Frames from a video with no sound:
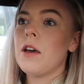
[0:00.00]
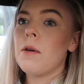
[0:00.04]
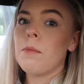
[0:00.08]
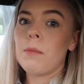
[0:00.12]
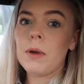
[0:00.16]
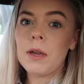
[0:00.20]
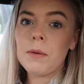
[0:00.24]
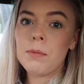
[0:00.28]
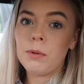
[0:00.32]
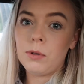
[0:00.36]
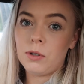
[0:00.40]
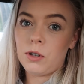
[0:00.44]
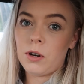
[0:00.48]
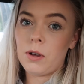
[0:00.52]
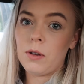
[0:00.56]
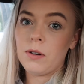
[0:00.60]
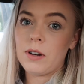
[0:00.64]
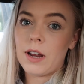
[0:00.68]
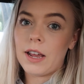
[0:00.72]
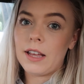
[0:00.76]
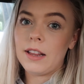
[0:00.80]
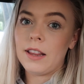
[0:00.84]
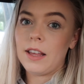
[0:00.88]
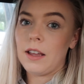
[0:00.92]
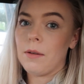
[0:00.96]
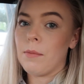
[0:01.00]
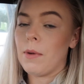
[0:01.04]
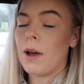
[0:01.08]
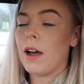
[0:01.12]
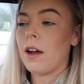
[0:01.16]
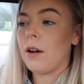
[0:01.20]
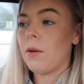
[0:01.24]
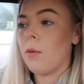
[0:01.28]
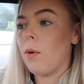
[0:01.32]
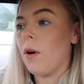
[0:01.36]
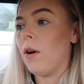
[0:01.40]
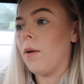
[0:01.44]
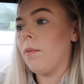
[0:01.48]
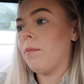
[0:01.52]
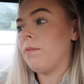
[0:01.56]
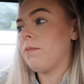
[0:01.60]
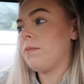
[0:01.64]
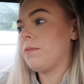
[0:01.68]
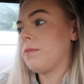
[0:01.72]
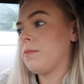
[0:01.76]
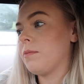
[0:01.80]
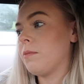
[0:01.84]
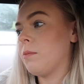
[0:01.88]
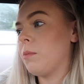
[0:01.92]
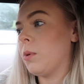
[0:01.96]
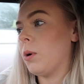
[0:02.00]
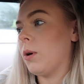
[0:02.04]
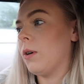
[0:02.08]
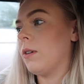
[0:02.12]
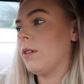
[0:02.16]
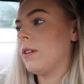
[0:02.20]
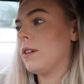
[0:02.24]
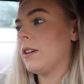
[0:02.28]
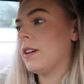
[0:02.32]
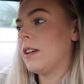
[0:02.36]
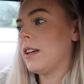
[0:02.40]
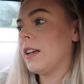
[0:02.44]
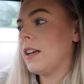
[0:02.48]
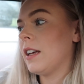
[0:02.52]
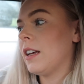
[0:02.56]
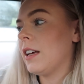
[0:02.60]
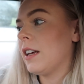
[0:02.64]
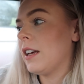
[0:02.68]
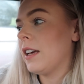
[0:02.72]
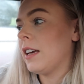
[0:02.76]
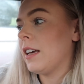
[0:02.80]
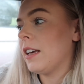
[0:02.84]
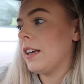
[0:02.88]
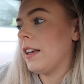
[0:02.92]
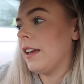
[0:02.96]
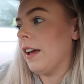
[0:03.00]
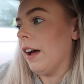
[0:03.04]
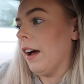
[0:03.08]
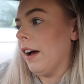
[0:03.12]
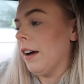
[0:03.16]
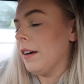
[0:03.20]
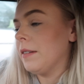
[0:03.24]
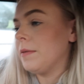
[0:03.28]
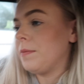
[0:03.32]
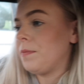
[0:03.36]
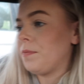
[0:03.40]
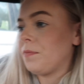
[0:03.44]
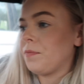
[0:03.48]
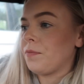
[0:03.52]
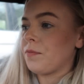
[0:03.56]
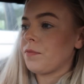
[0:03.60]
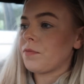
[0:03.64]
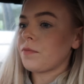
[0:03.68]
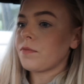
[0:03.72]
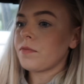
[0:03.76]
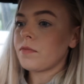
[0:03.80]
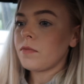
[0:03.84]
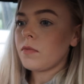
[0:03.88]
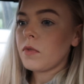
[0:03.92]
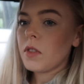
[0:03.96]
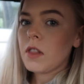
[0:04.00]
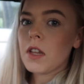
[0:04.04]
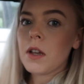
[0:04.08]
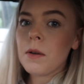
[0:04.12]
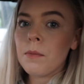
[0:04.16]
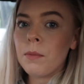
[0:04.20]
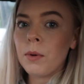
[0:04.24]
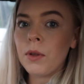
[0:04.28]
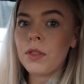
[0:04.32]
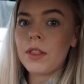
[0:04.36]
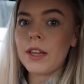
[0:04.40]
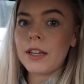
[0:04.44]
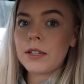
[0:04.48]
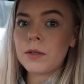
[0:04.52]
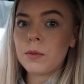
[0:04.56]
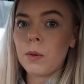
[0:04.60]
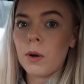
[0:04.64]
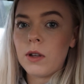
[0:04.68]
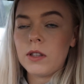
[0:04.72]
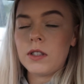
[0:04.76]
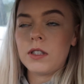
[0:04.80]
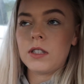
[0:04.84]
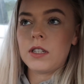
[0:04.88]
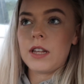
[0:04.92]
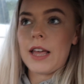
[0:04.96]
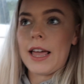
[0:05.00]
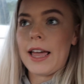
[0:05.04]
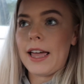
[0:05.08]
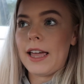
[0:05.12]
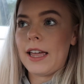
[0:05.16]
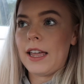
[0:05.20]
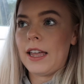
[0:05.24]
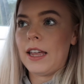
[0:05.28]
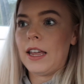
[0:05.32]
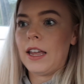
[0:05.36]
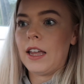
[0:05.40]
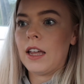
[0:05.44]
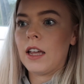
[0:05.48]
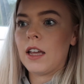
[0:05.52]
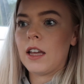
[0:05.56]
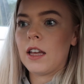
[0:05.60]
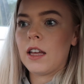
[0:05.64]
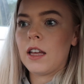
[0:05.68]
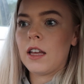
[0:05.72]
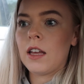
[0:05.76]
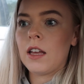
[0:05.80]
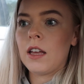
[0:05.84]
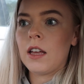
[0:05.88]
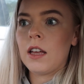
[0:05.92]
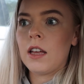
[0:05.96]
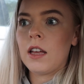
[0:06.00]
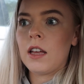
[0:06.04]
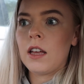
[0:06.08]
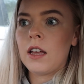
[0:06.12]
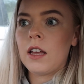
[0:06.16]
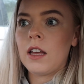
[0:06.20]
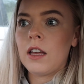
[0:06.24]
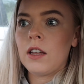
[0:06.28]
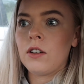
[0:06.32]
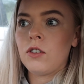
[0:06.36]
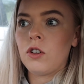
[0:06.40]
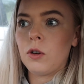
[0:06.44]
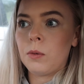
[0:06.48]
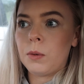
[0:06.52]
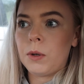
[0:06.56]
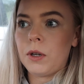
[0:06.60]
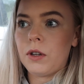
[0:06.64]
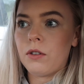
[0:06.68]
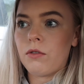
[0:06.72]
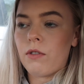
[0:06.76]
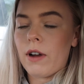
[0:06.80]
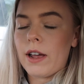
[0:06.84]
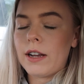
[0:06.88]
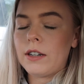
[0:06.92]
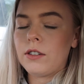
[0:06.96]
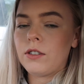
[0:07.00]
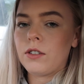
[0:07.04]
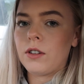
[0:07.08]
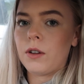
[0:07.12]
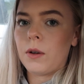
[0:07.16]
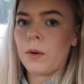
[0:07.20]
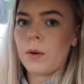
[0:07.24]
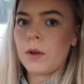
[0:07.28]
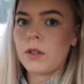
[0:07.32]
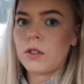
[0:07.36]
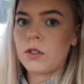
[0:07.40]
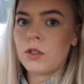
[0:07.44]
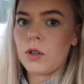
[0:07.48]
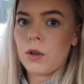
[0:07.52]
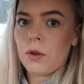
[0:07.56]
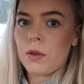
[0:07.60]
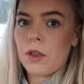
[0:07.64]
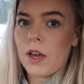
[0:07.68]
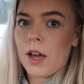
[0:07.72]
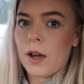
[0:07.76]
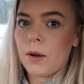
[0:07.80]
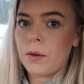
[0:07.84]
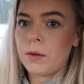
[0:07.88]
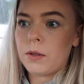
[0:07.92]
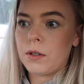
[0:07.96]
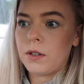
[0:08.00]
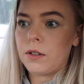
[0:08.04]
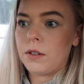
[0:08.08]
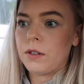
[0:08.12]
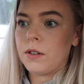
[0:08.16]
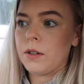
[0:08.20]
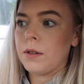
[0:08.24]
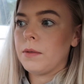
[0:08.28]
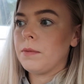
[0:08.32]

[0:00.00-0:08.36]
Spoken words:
People do daily a Mark 1, but yeah. But this one's a W reg, so it's 2000.